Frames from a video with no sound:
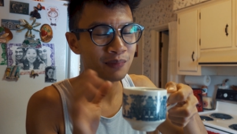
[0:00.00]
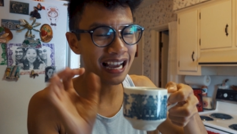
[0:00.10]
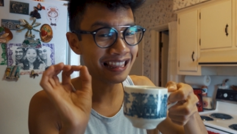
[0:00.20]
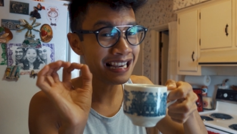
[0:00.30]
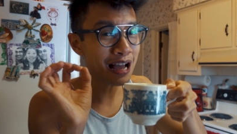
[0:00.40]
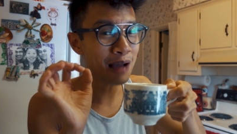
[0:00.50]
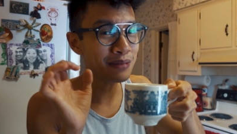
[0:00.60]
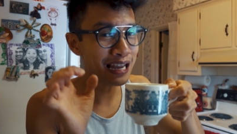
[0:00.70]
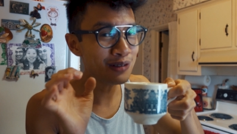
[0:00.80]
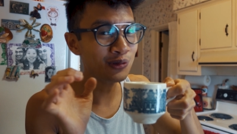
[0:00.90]
I think
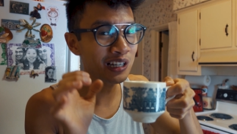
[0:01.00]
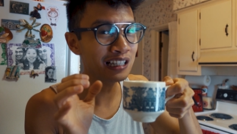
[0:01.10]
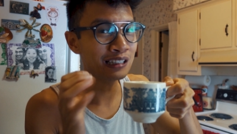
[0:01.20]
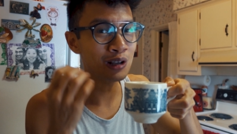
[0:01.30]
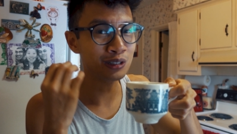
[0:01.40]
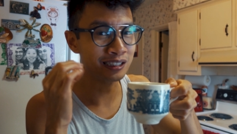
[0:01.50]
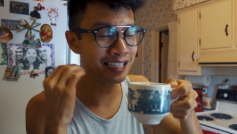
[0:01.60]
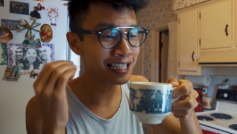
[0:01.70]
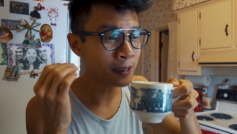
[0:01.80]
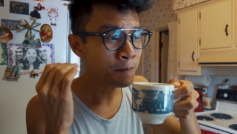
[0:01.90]
I'm getting really close because
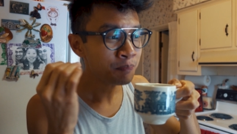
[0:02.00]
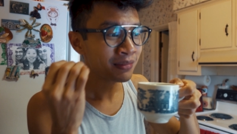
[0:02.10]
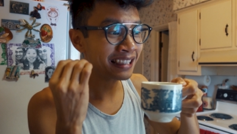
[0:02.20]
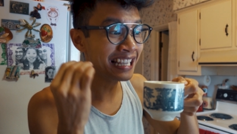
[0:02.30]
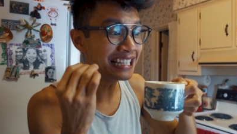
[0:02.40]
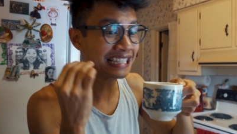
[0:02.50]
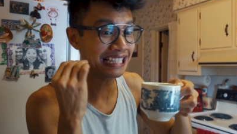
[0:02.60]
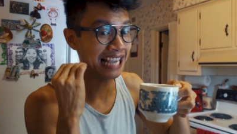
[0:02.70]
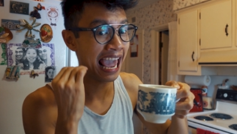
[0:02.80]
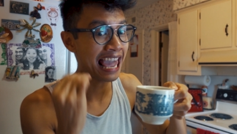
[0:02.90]
this
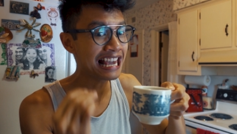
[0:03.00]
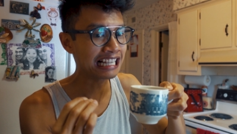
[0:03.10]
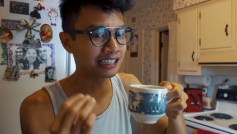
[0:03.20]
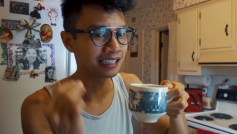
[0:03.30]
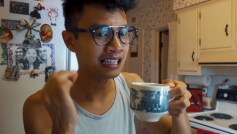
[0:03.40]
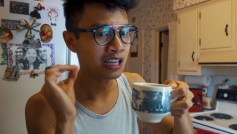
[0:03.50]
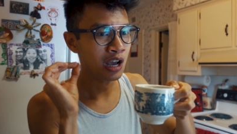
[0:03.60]
taste...